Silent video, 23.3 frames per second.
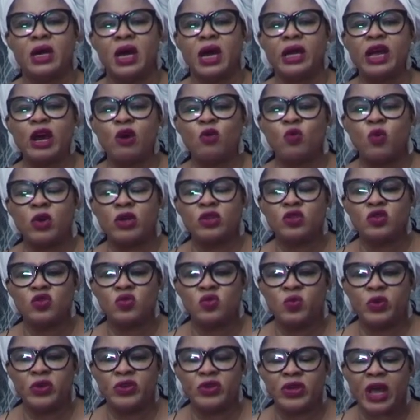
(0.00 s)
And I want to
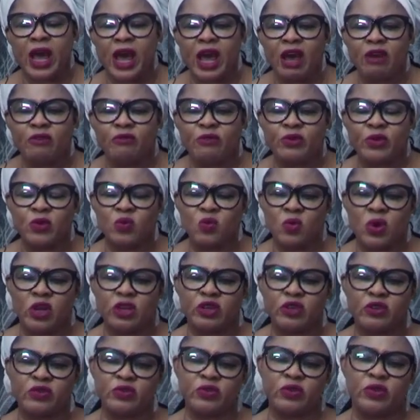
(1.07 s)
wish every
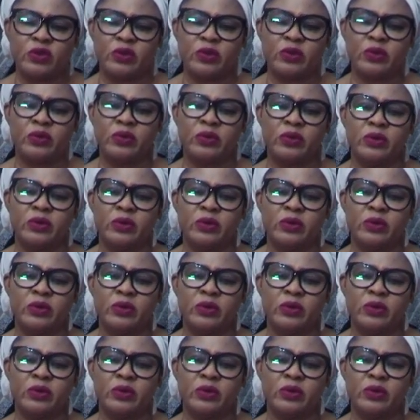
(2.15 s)
one of you